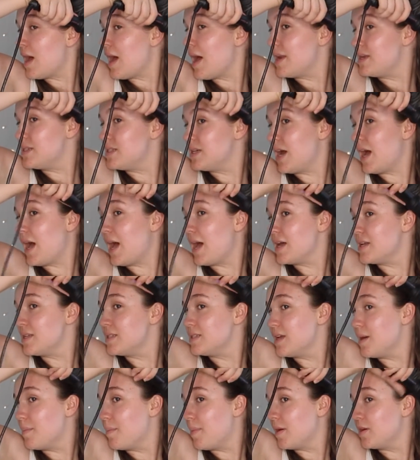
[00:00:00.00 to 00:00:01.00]
and it
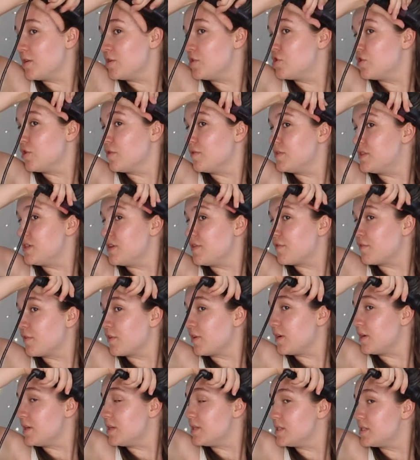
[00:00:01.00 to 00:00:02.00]
has a bunch of
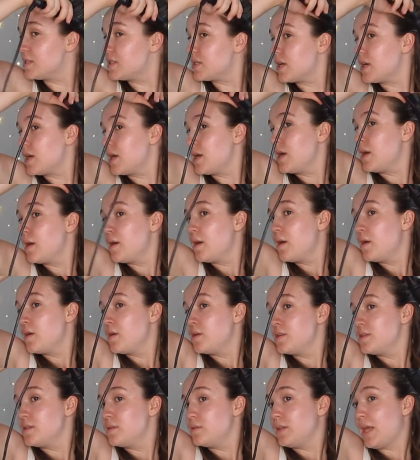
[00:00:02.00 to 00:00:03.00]
different
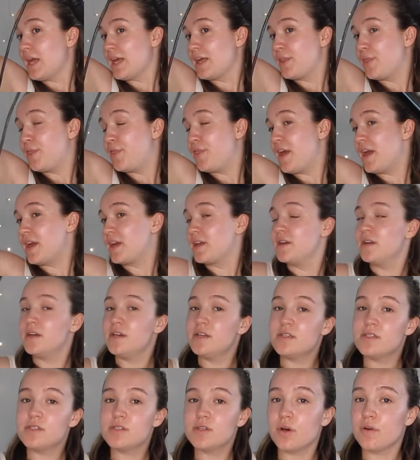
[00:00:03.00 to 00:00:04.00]

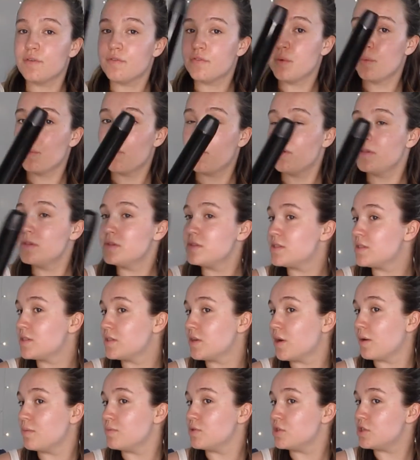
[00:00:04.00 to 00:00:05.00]
thickness of the wands,
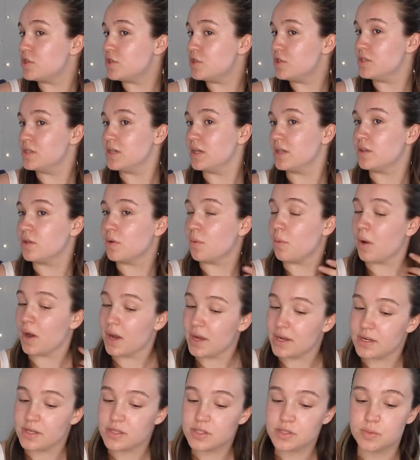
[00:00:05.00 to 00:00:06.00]
so I'm just using the
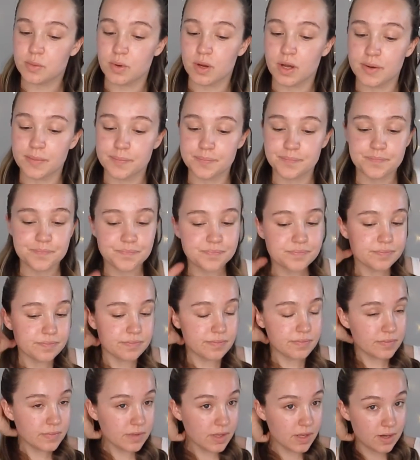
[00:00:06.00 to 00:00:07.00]
widest one.
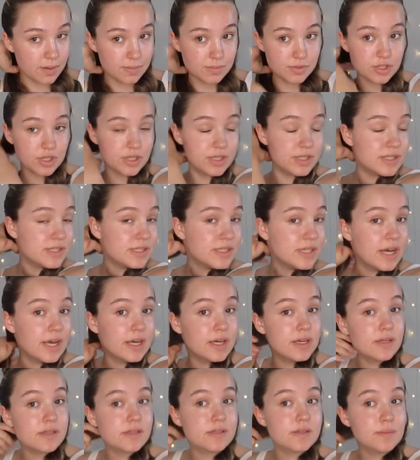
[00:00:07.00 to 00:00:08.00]
And I'm just going to
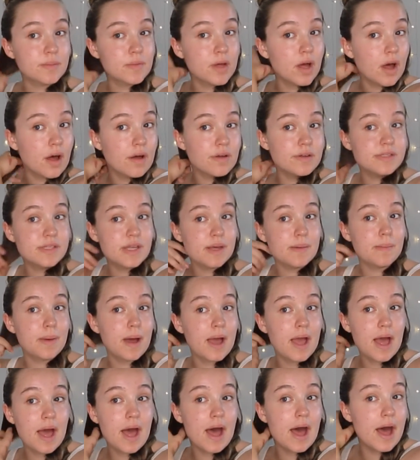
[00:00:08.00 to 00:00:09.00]
stick some curls in my
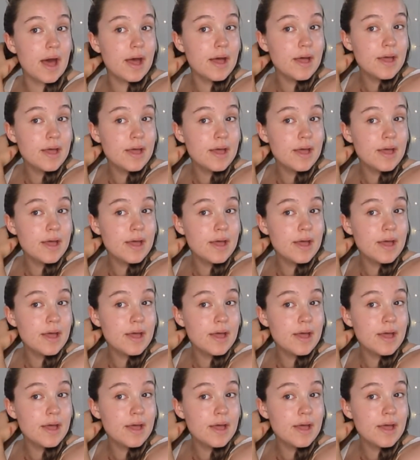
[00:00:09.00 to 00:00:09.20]
hair.